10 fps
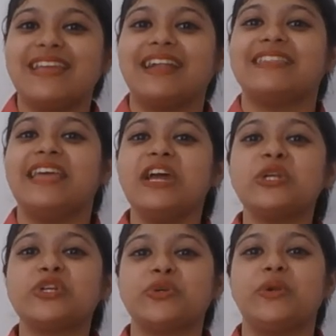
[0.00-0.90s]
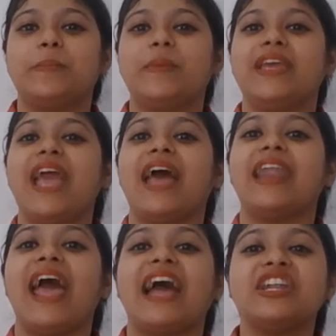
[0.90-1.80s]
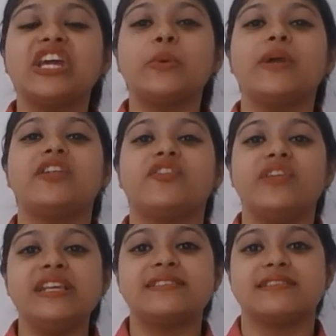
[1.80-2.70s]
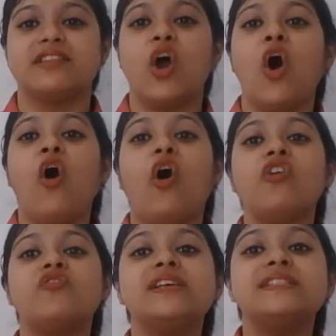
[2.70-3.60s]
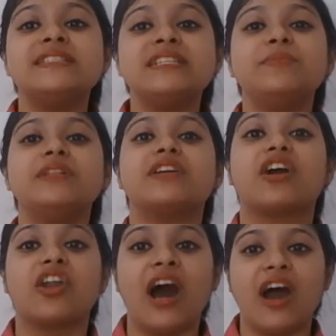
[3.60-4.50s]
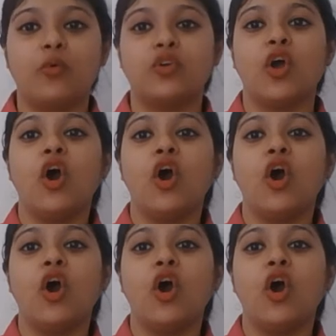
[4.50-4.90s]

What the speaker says: that there should be an adequate reason or reasonable ground